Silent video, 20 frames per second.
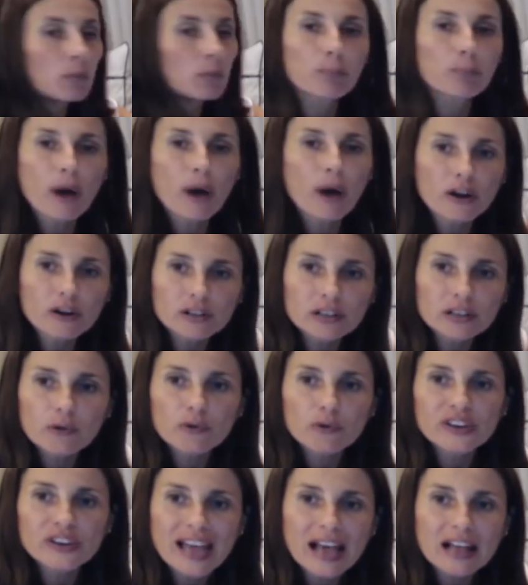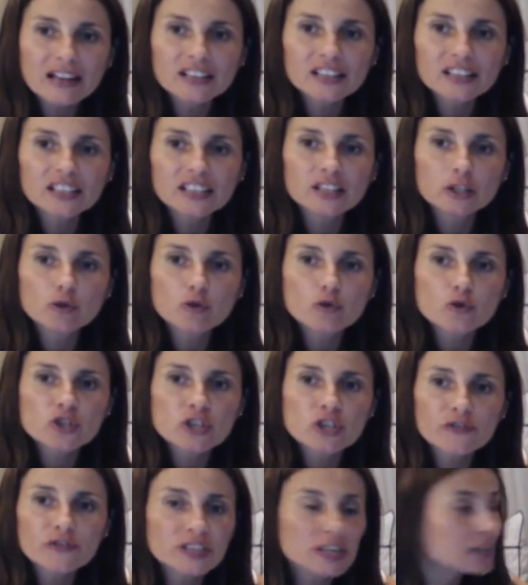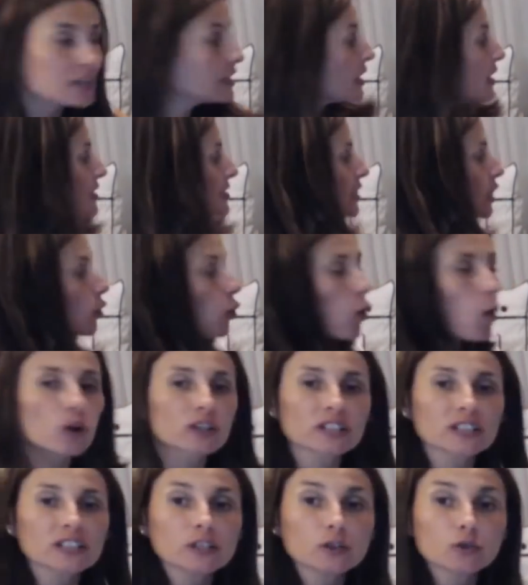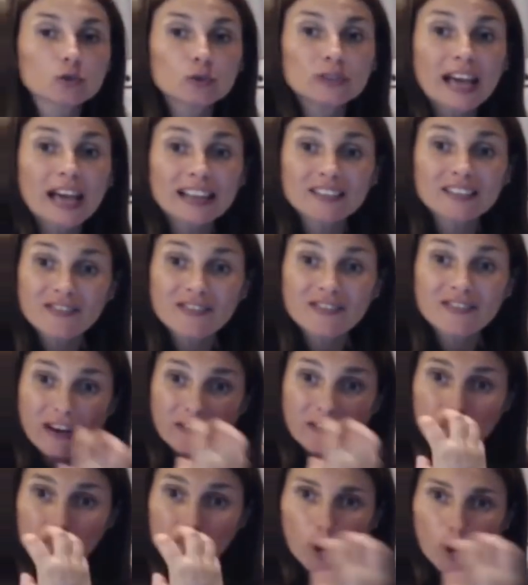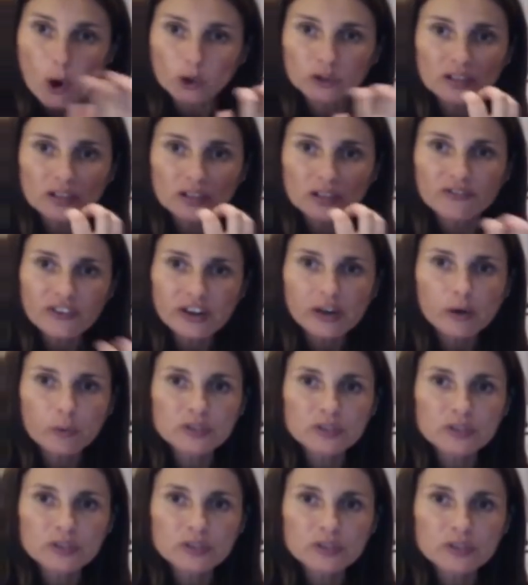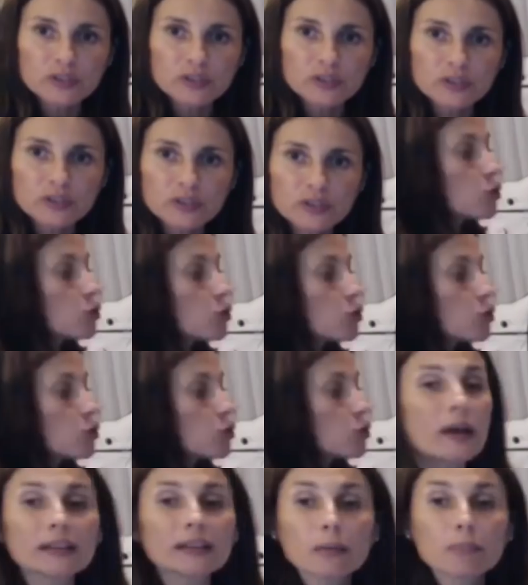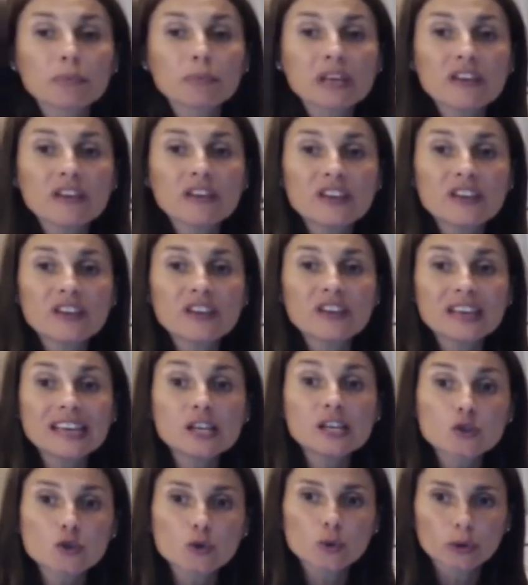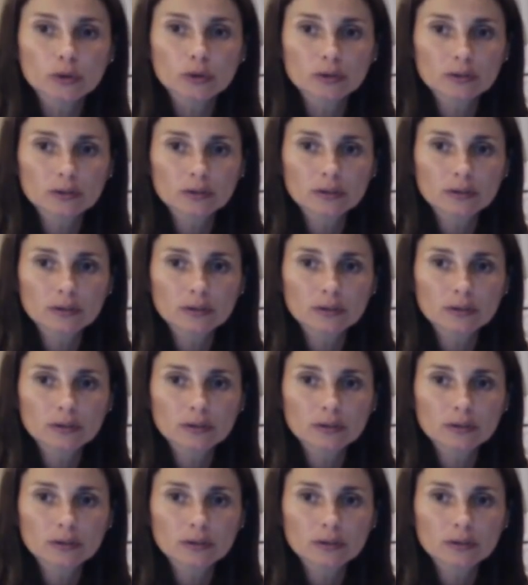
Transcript: parallel reality that you shift in is according to that very potent frequency that you end up giving into.